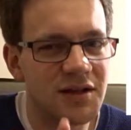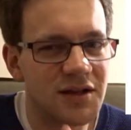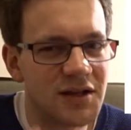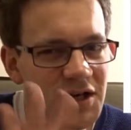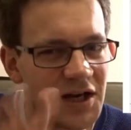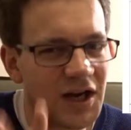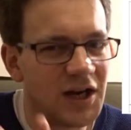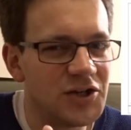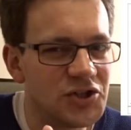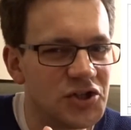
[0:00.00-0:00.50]
The
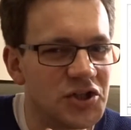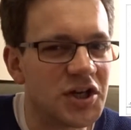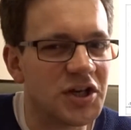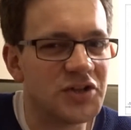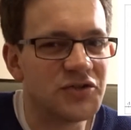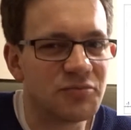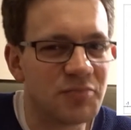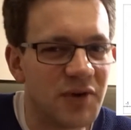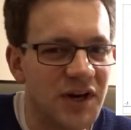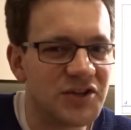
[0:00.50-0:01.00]
analogy
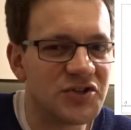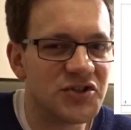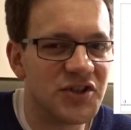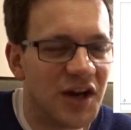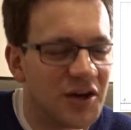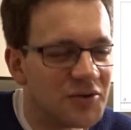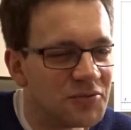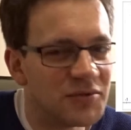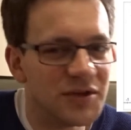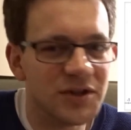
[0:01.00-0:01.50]
kind of breaks
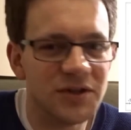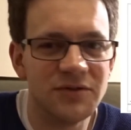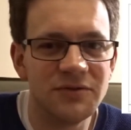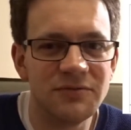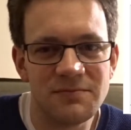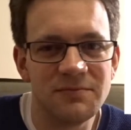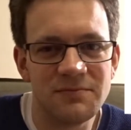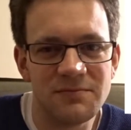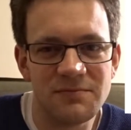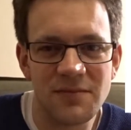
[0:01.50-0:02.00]
down when
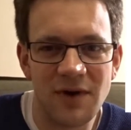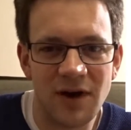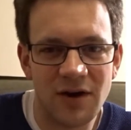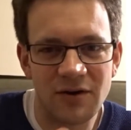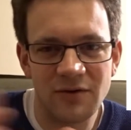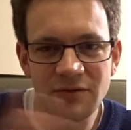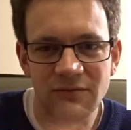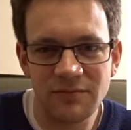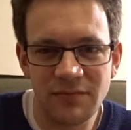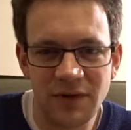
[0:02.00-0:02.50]
you
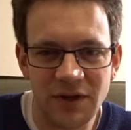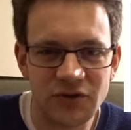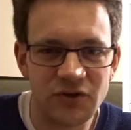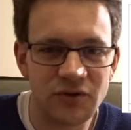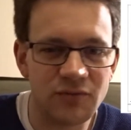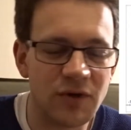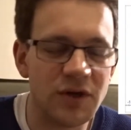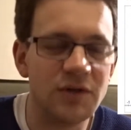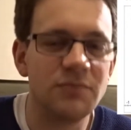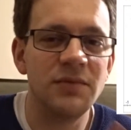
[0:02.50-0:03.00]
are less
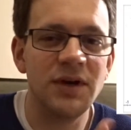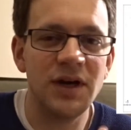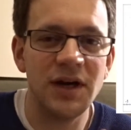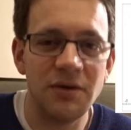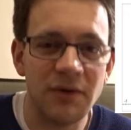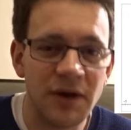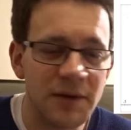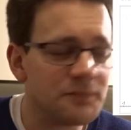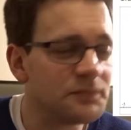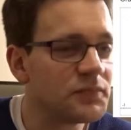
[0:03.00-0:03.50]
than 1. But
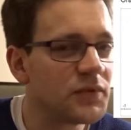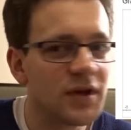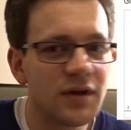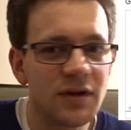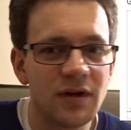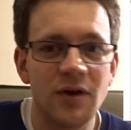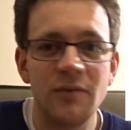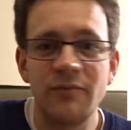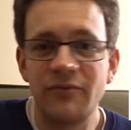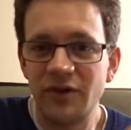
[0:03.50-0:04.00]
anyway,
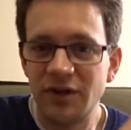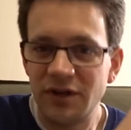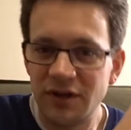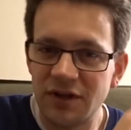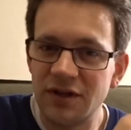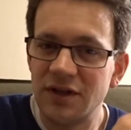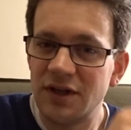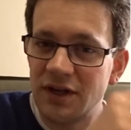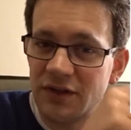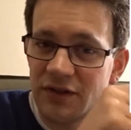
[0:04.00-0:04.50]
hopefully
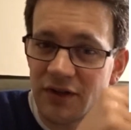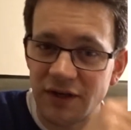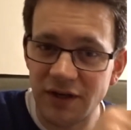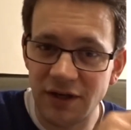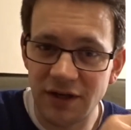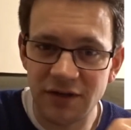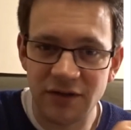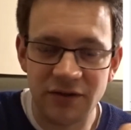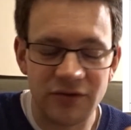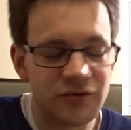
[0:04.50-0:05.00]
you get the
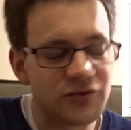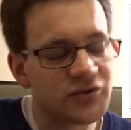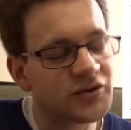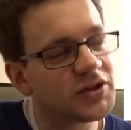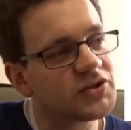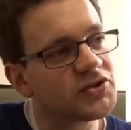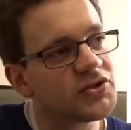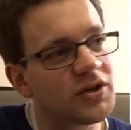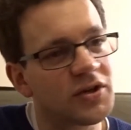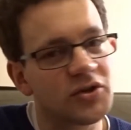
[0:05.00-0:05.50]
idea that this
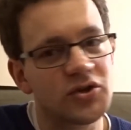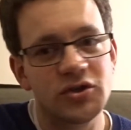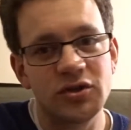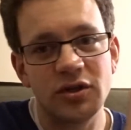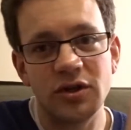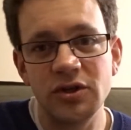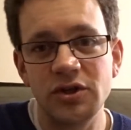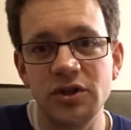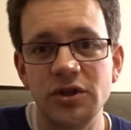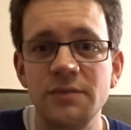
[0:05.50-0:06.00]
gets larger and
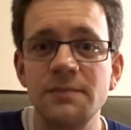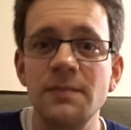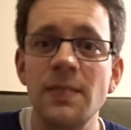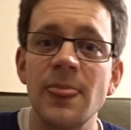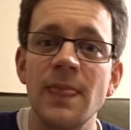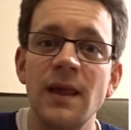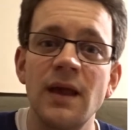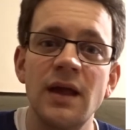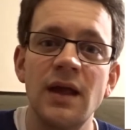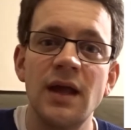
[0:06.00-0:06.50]
larger
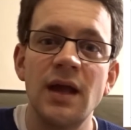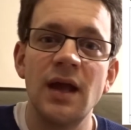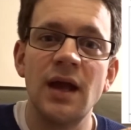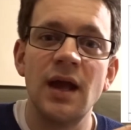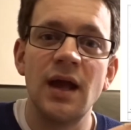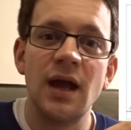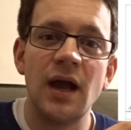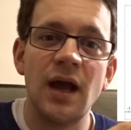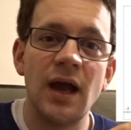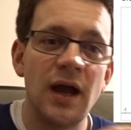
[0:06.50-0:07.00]

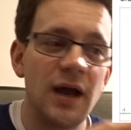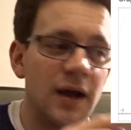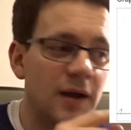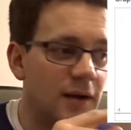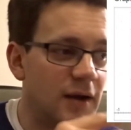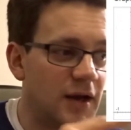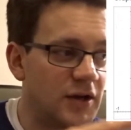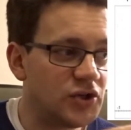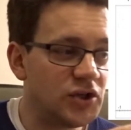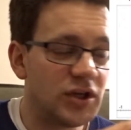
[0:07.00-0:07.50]

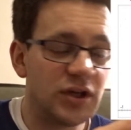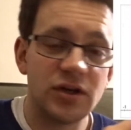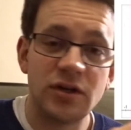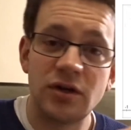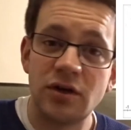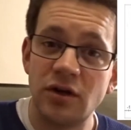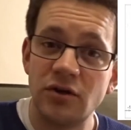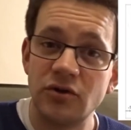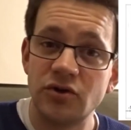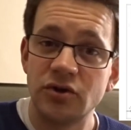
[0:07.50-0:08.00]
as you get
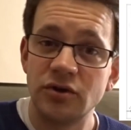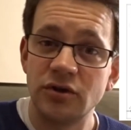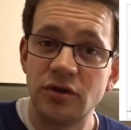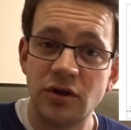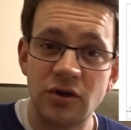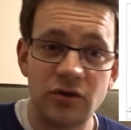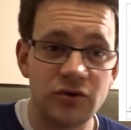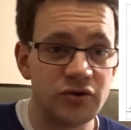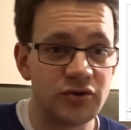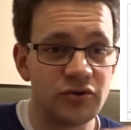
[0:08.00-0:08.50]
closer and
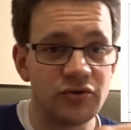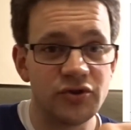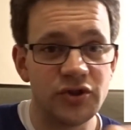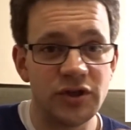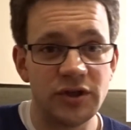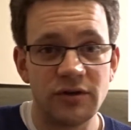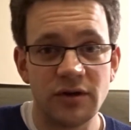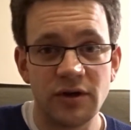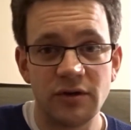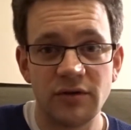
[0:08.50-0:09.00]
closer to
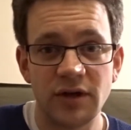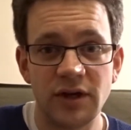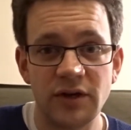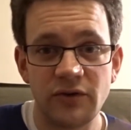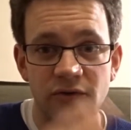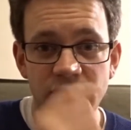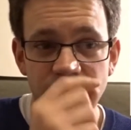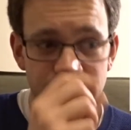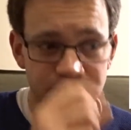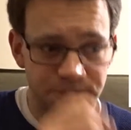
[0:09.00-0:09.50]
0,
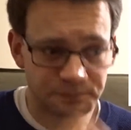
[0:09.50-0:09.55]
right?